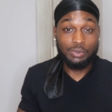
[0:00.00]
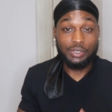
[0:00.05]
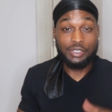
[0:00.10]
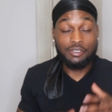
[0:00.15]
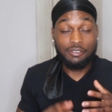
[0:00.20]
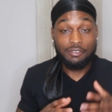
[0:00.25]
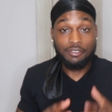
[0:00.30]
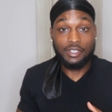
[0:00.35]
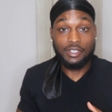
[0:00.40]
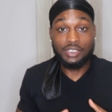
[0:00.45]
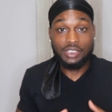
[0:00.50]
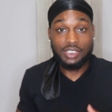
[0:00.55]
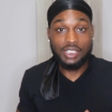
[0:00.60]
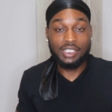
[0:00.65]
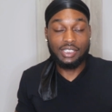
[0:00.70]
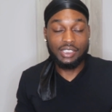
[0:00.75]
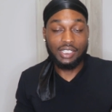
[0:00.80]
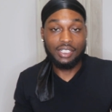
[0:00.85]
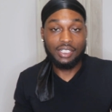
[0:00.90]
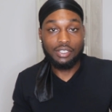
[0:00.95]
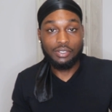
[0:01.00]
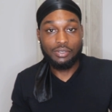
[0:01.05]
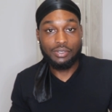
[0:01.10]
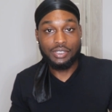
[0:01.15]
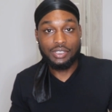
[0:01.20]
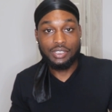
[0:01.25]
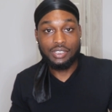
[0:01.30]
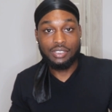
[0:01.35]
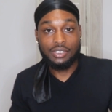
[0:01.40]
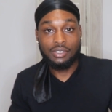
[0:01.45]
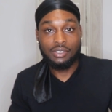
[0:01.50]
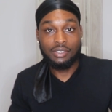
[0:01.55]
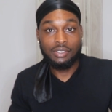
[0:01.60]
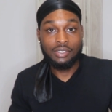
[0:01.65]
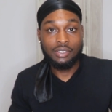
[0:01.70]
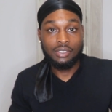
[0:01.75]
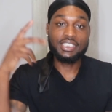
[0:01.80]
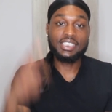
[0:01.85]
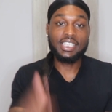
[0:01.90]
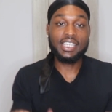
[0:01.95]
one of the first things I noticed.
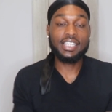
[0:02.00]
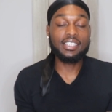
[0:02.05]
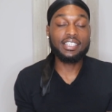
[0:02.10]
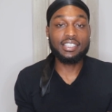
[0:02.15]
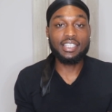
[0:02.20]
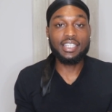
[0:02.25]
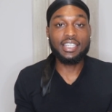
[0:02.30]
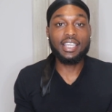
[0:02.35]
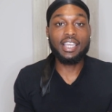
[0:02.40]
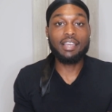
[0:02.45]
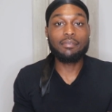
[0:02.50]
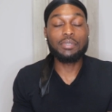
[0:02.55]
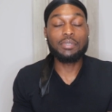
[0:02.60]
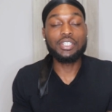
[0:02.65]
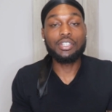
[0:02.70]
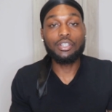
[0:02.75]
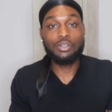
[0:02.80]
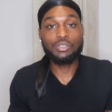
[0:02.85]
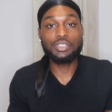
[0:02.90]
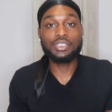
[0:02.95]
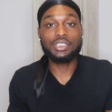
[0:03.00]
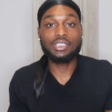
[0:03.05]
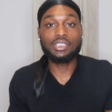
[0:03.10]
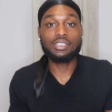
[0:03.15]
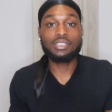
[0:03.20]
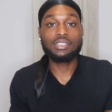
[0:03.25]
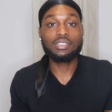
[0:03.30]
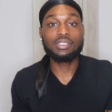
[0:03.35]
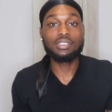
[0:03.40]
The second thing I've been noticing